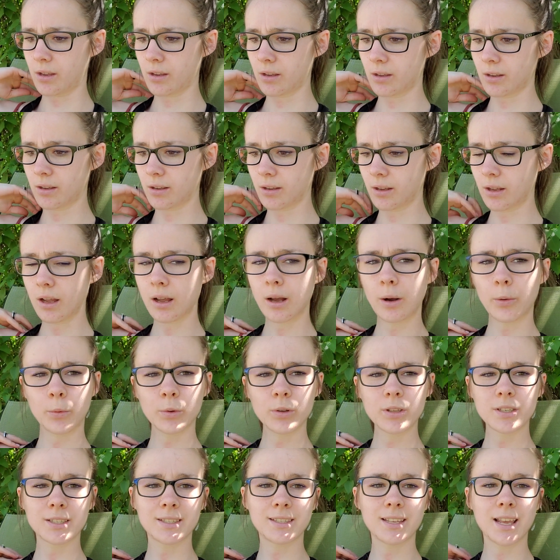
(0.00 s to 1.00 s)
I
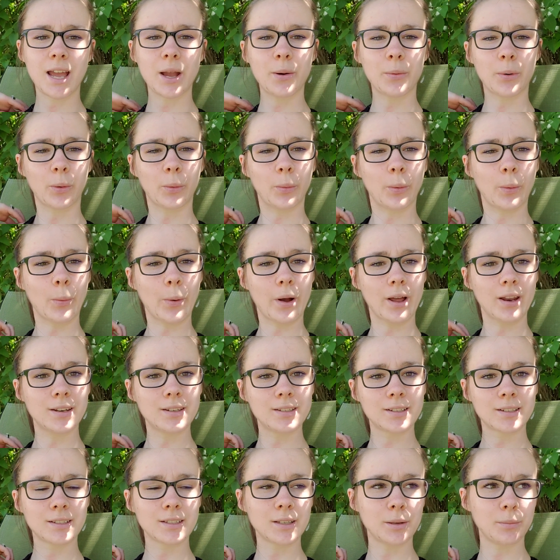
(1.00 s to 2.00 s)
won't say where we
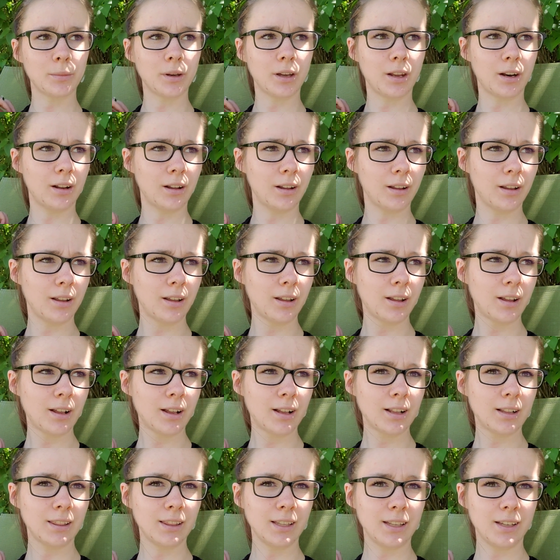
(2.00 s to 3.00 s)
went because I'm gonna
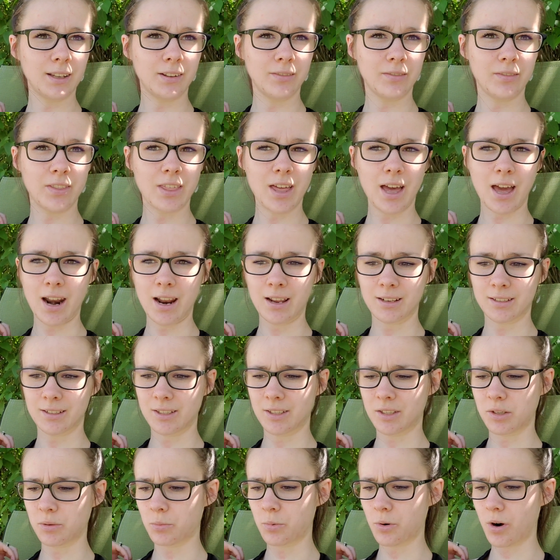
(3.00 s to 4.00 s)
leave that as
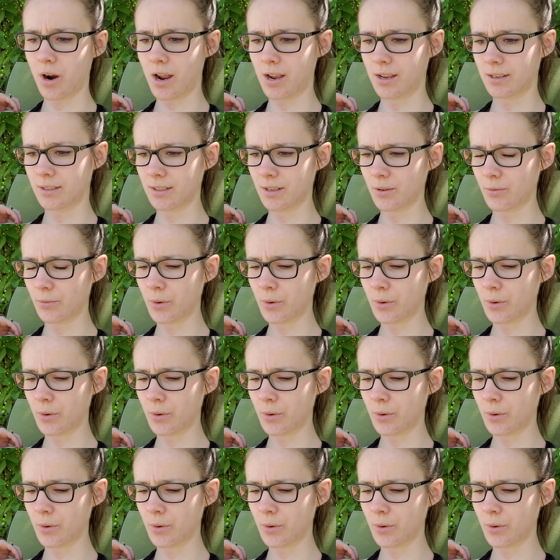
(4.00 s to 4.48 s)
a surprise.